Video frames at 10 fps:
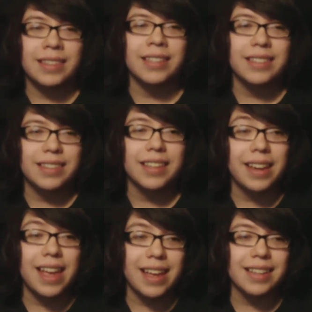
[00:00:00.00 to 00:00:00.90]
to the
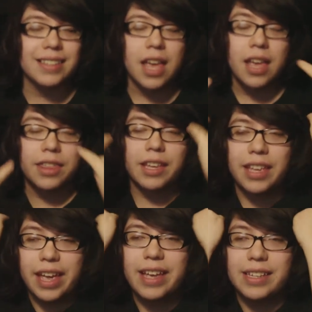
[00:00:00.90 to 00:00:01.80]
gays. The
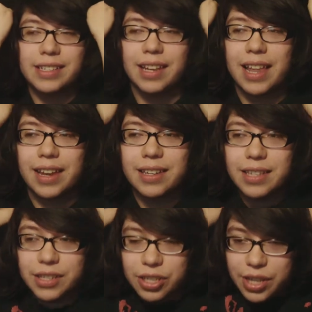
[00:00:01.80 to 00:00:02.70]
gays like
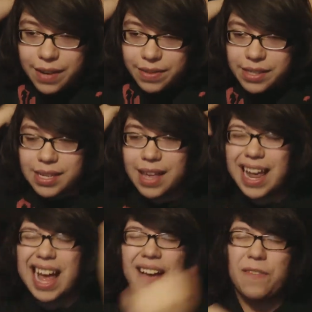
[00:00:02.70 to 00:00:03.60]
to shave the side.
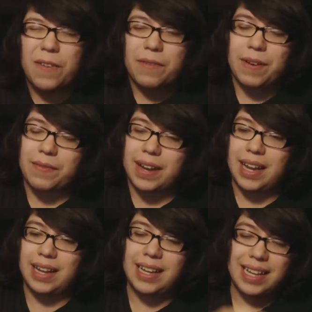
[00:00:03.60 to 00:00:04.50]
Ah, fuck, fuck,
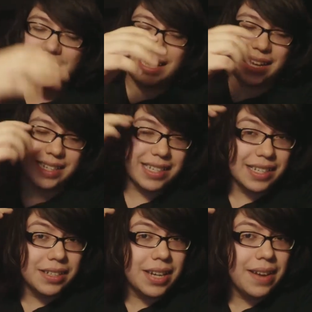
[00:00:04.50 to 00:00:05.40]
oh fuck, likes to
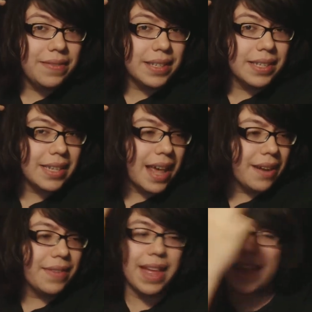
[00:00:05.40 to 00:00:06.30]
shave the side
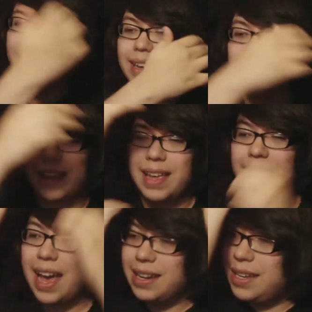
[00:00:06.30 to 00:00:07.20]
of the head
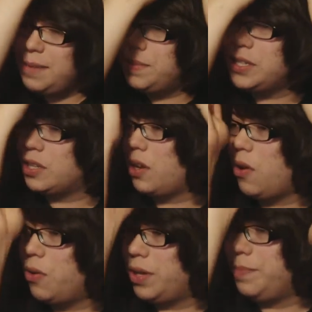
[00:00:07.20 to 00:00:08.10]
and keep this
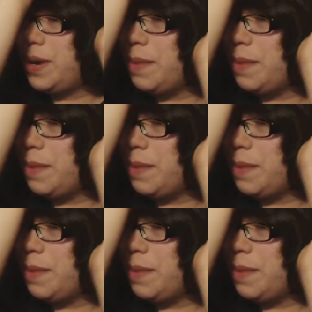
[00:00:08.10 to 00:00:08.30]
long and